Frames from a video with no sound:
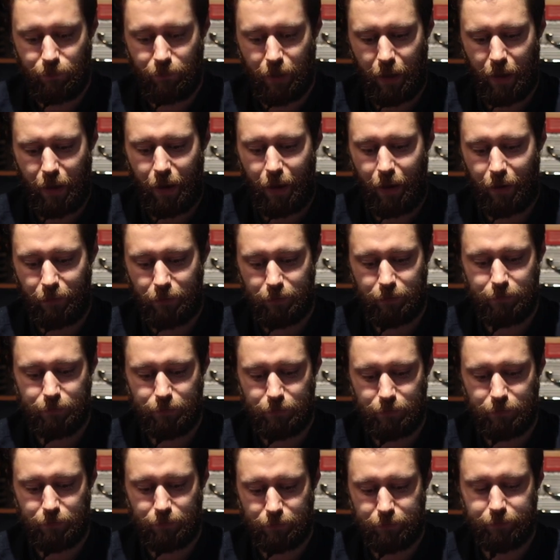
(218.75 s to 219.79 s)
Yeah,
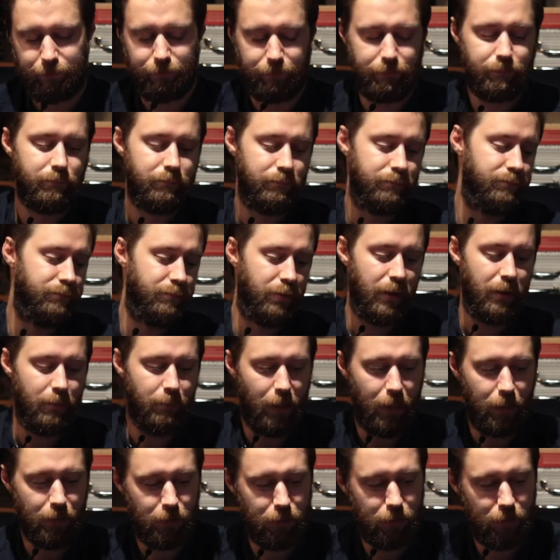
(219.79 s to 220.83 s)
pretty
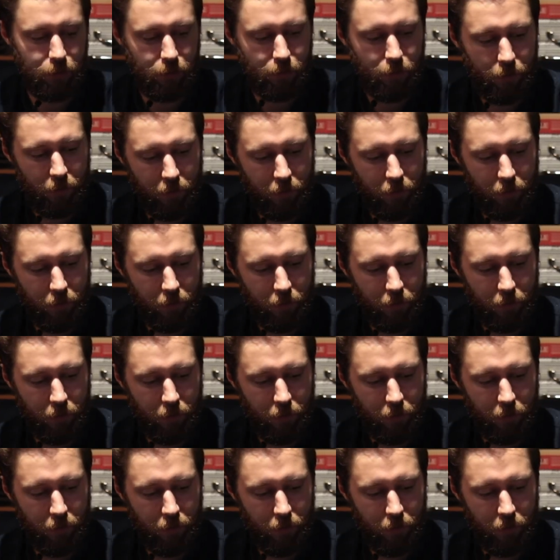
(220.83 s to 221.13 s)
much.